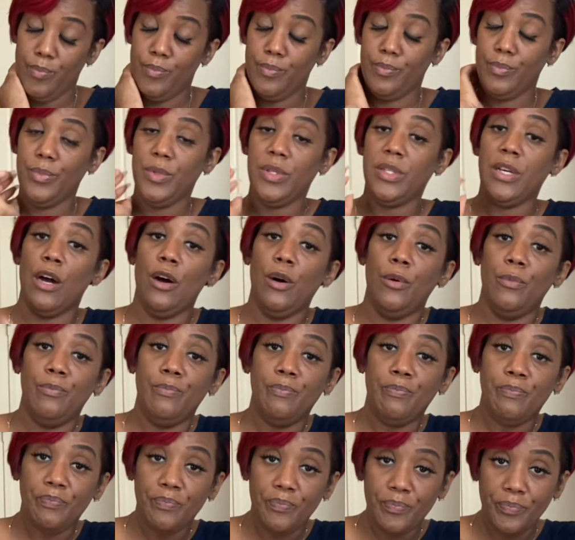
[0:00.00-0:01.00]
So,
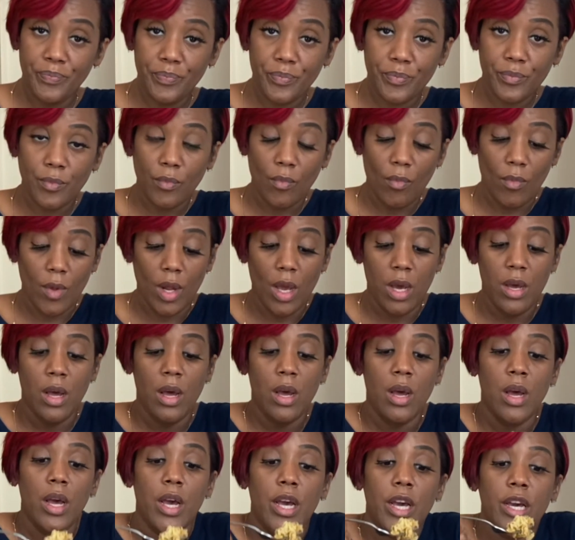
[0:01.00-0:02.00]

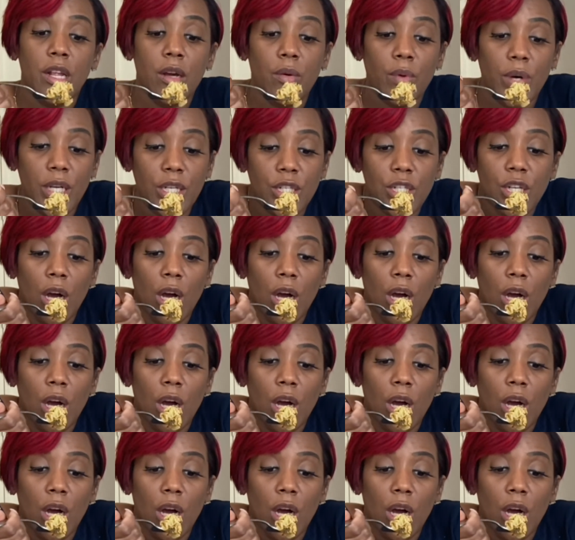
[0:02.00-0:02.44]
anyways,